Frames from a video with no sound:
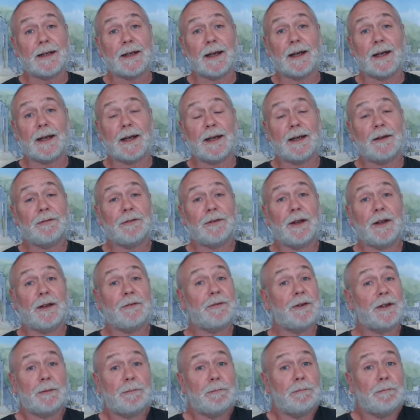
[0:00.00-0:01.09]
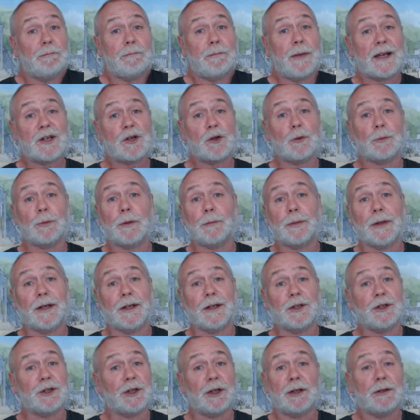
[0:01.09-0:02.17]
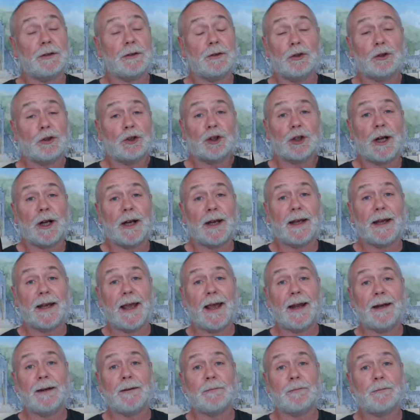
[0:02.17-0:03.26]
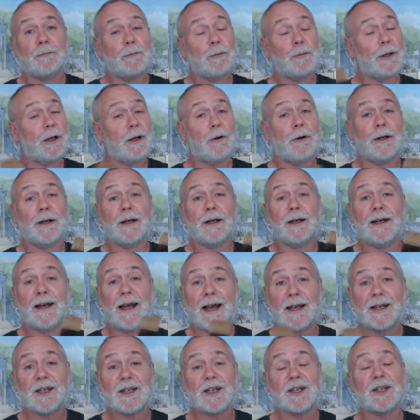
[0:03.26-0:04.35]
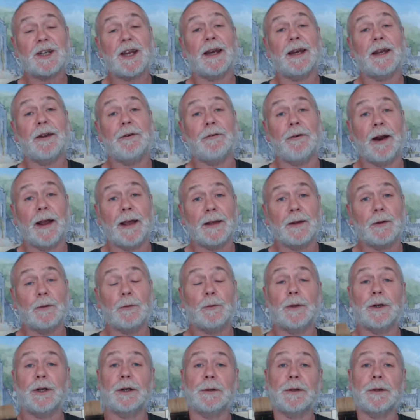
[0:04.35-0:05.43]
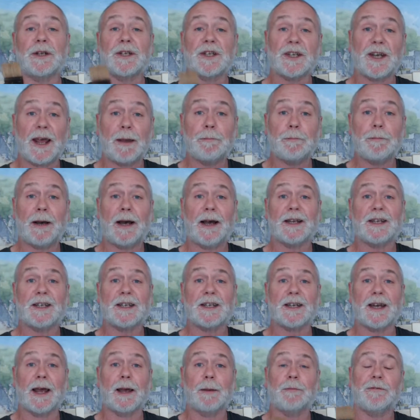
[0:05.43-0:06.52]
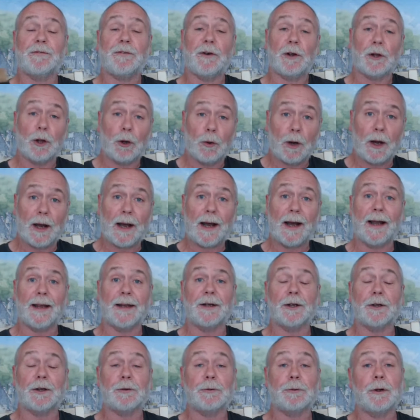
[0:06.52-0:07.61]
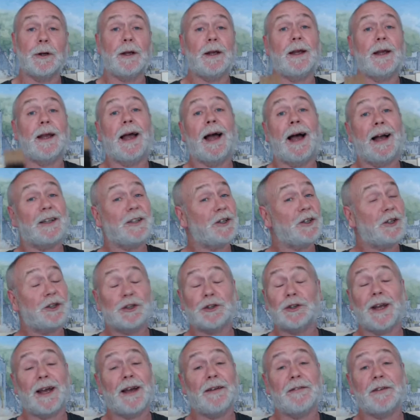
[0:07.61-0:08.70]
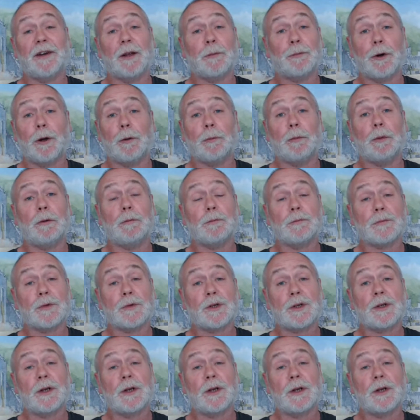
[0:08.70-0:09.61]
If you mess up the picture, just try again. We're going a nice steady rate, we do it step by step. Follow what I do and you shouldn't have any problems.